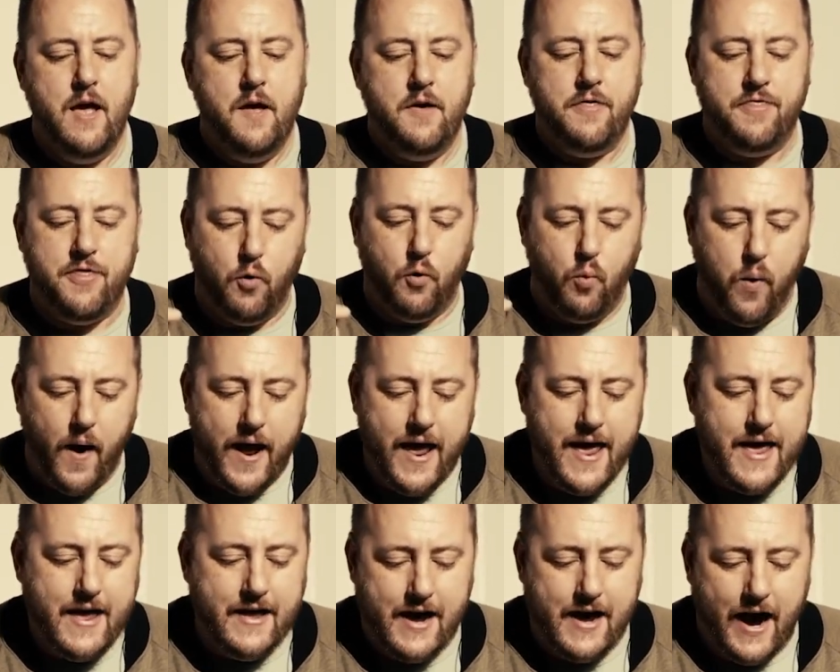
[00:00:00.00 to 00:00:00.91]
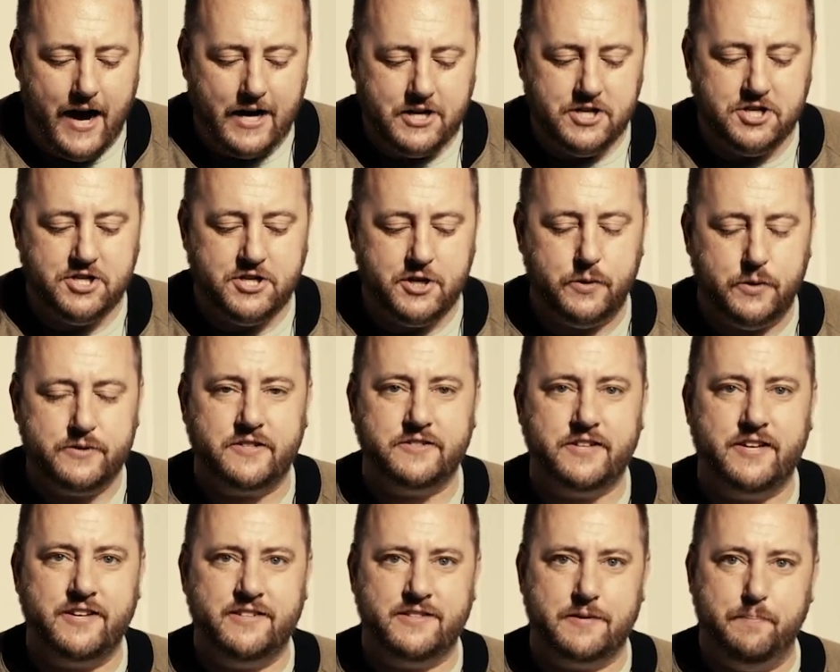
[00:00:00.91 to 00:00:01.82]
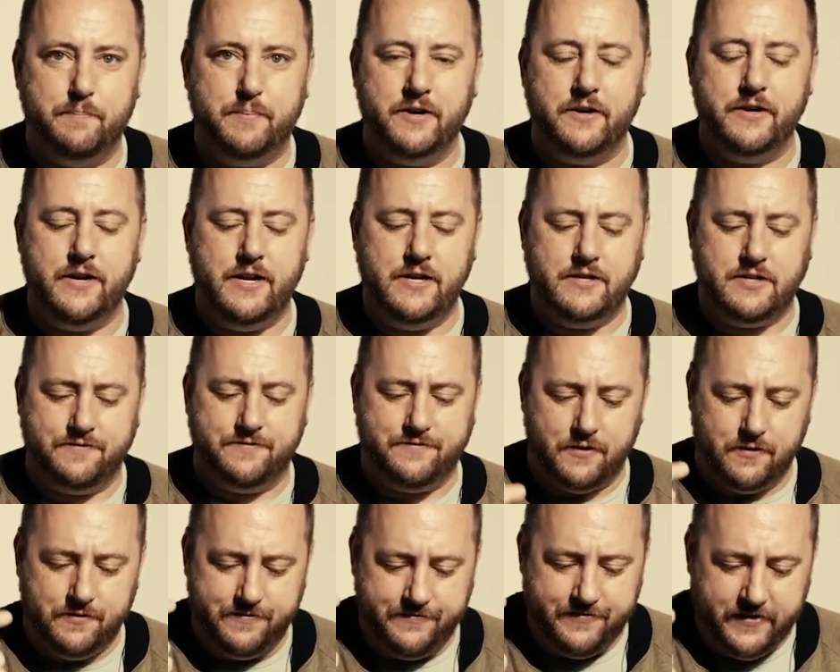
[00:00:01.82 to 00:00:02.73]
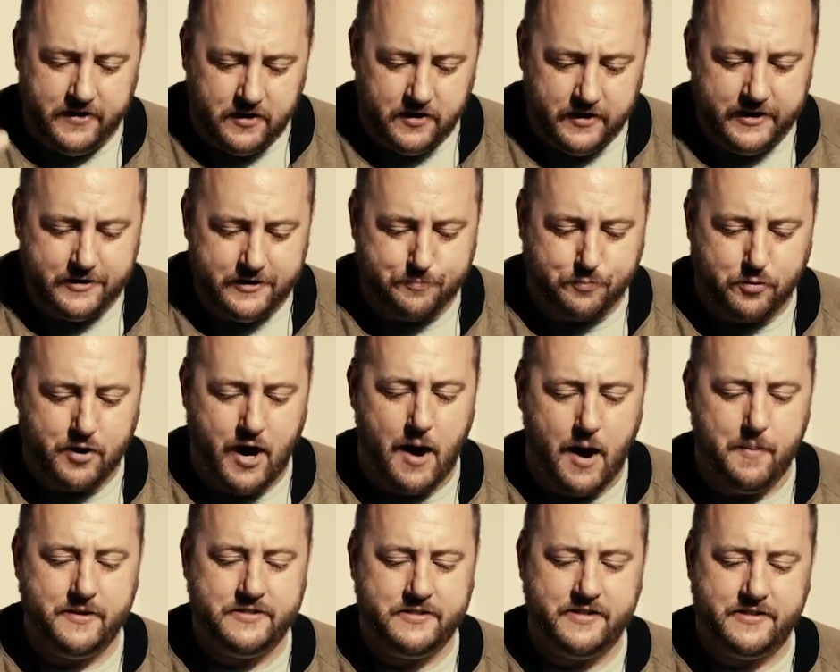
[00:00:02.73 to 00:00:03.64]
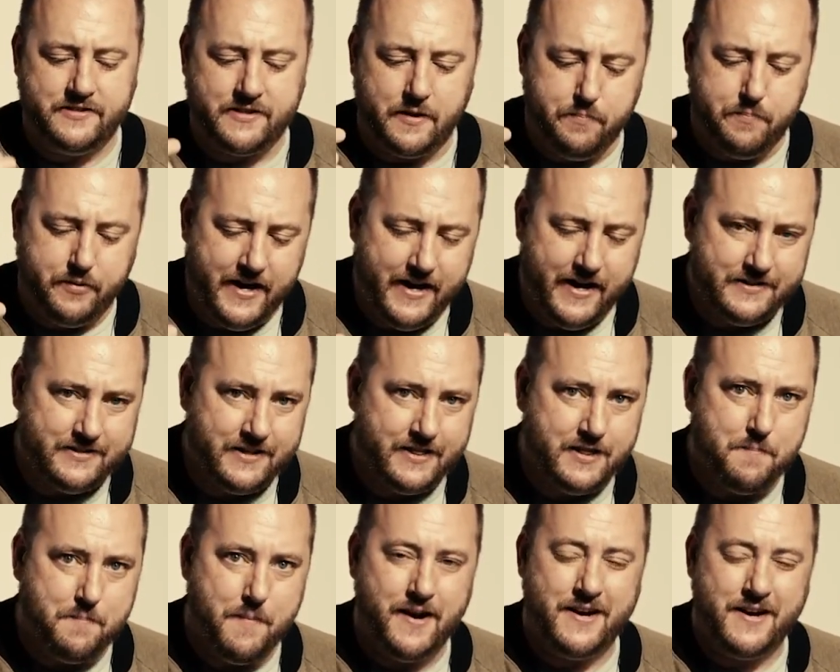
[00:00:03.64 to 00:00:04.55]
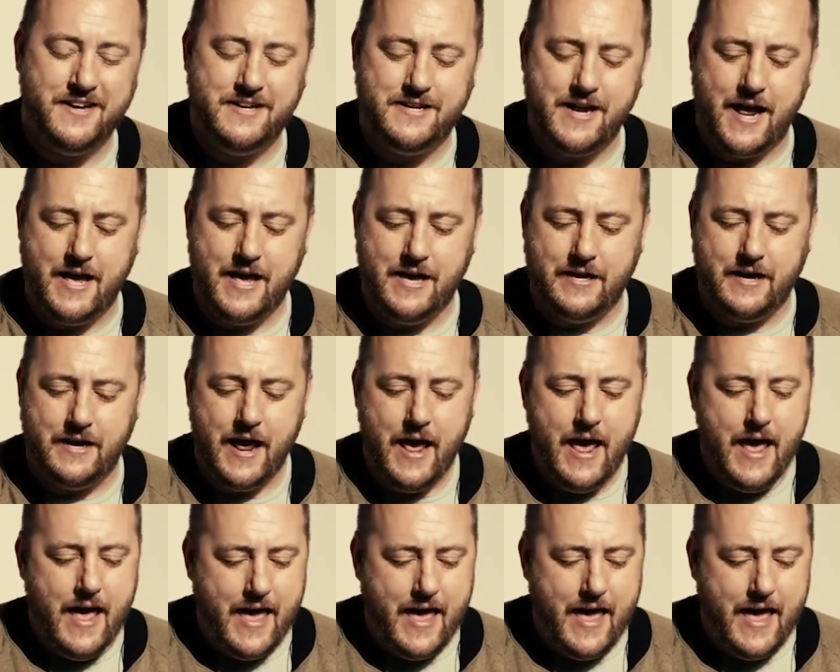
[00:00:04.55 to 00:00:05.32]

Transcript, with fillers: the way God shows us his ability to fulfill his promises and plans in the mundane